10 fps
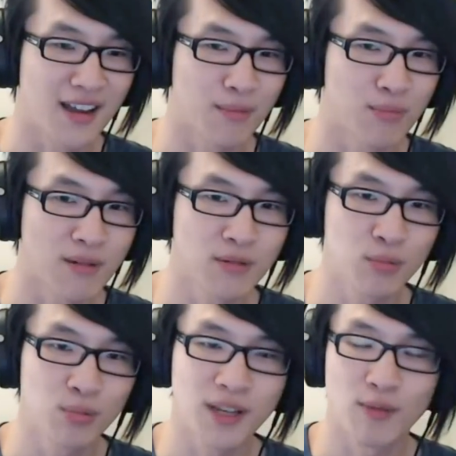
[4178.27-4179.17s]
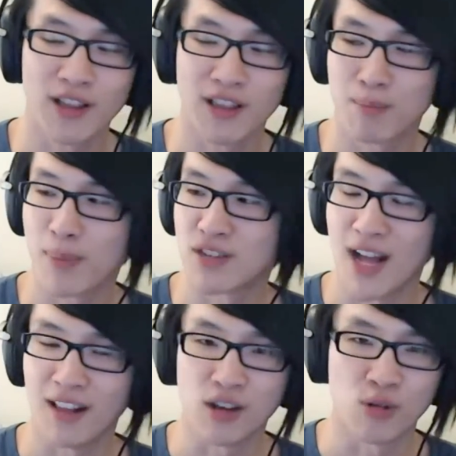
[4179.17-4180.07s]
probably one of the best
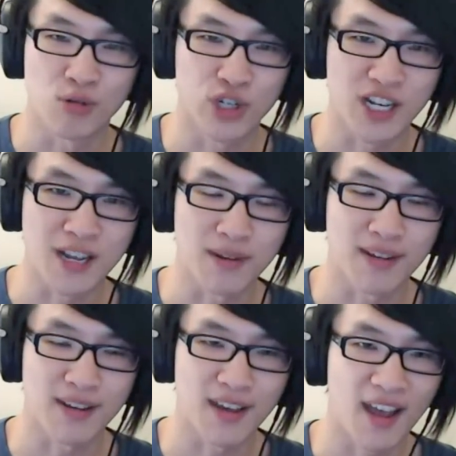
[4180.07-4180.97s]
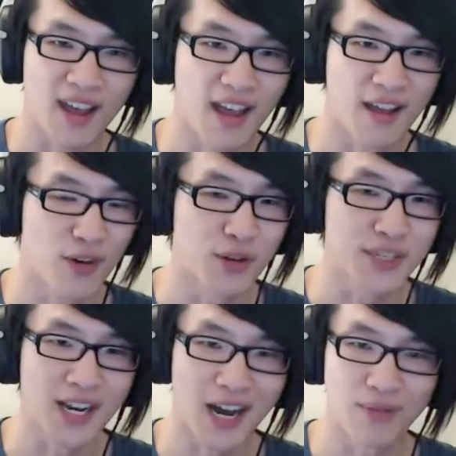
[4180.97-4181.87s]
value cheap headphones
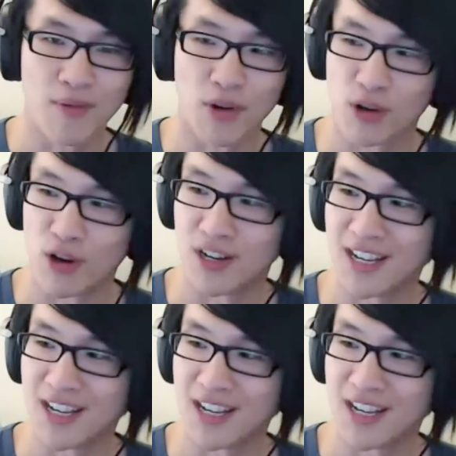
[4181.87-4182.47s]
that I've ever heard.